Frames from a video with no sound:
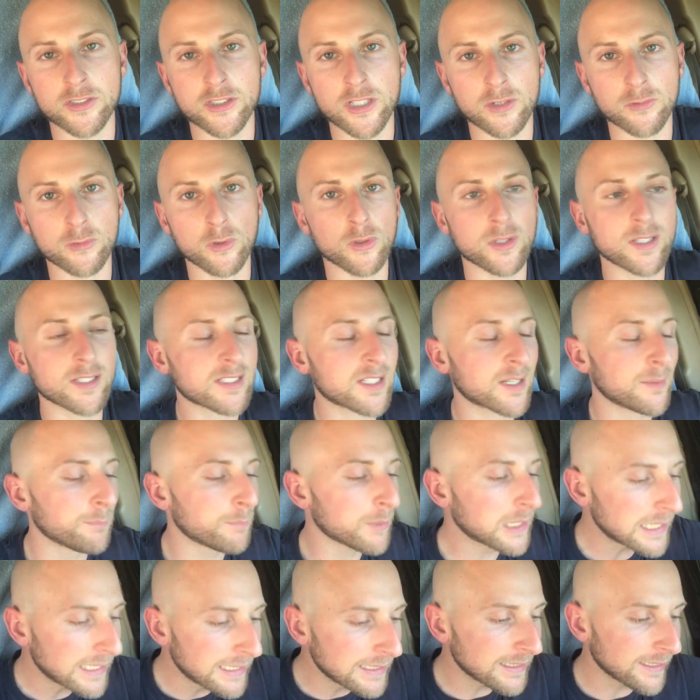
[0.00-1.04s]
in general, is
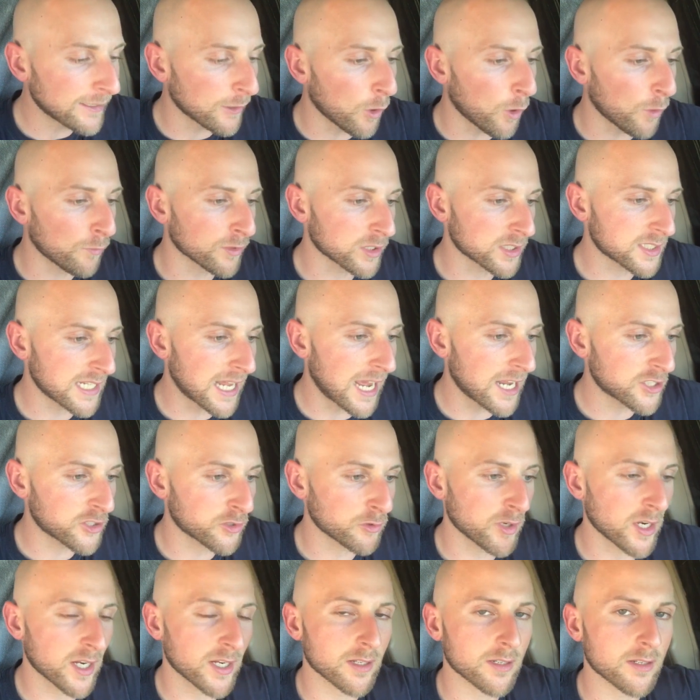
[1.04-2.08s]
completely
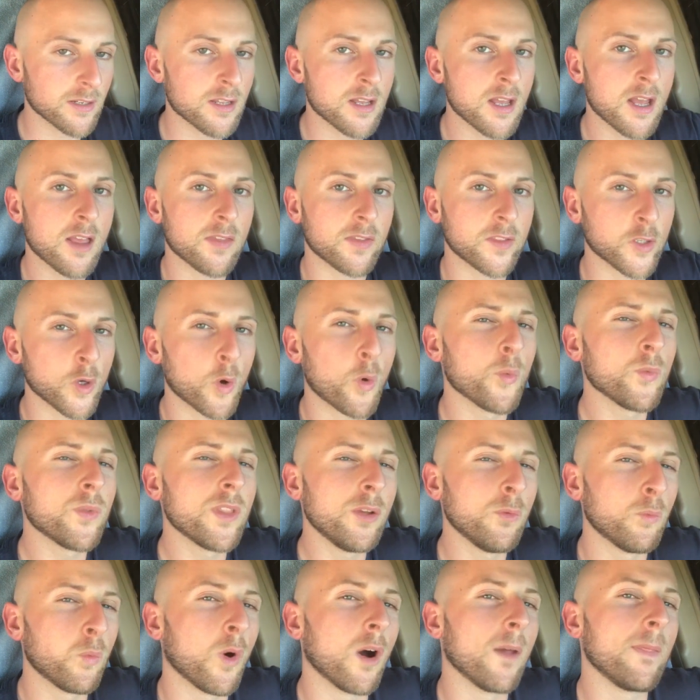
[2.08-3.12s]
oversaturated. The
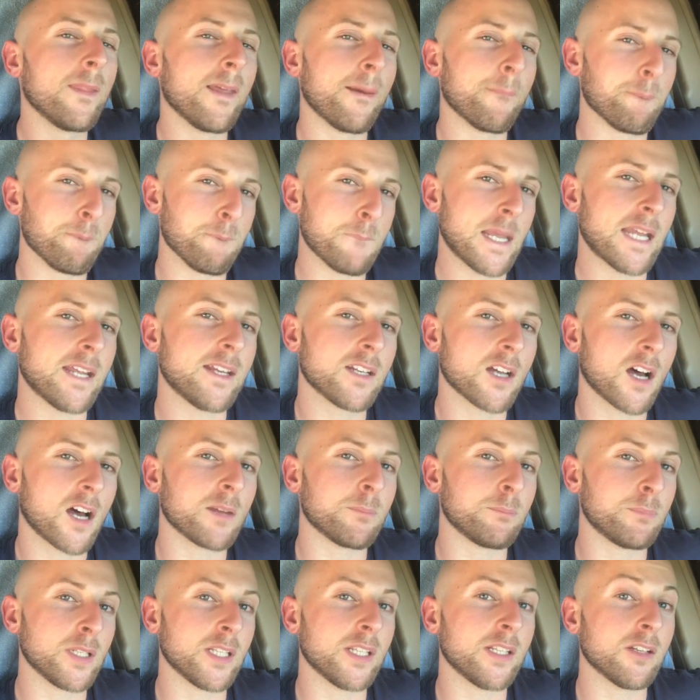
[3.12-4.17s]
only one that may
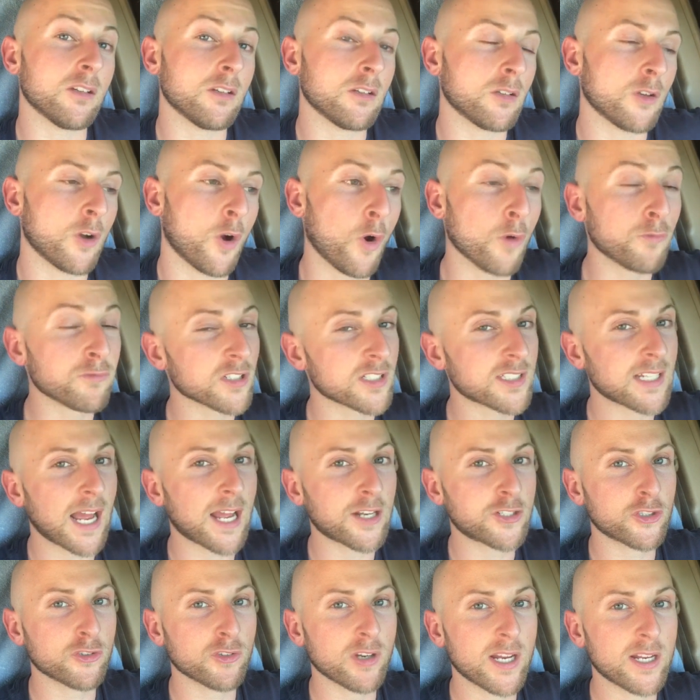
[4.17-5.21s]
not be
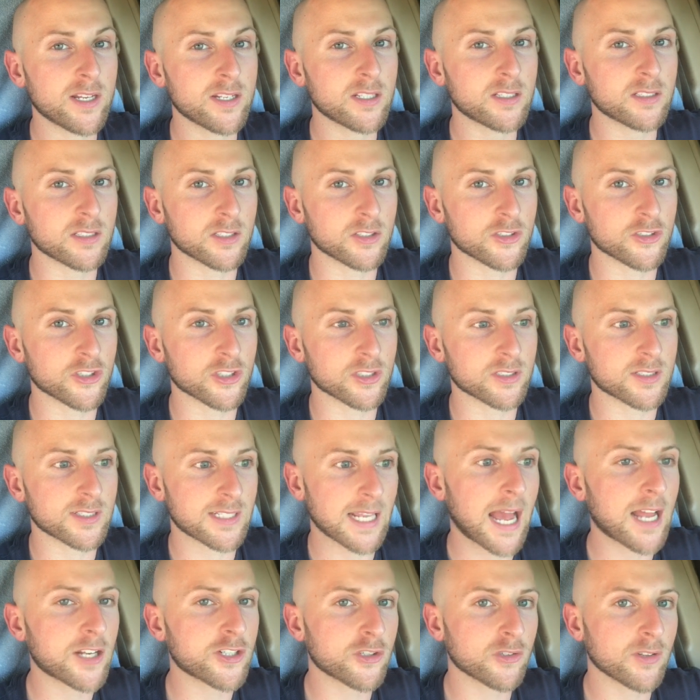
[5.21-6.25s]
oversaturated and just
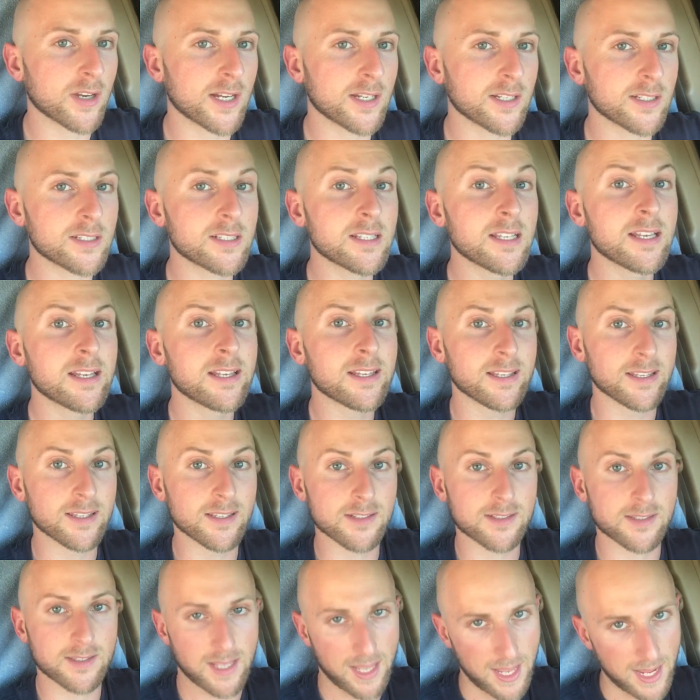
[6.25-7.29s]
saturated
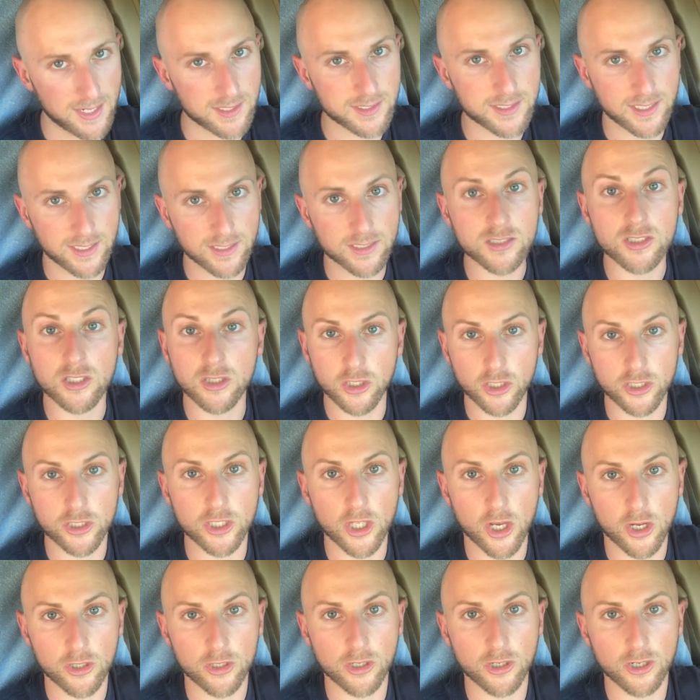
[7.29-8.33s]
is the 18 to look
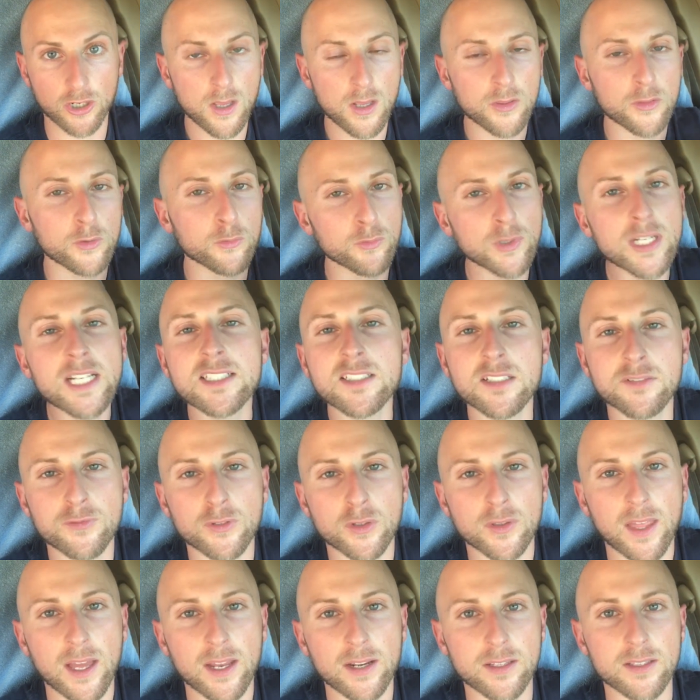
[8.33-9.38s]
younger. The reason
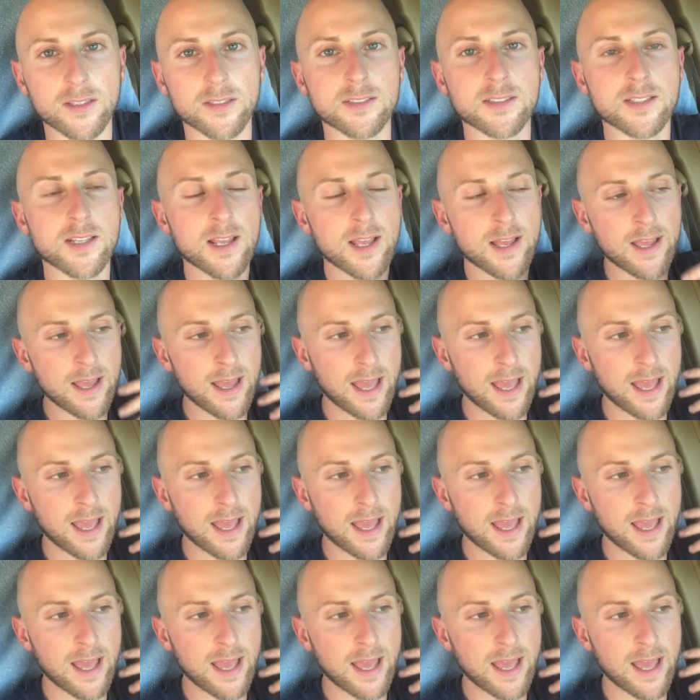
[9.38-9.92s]
for that is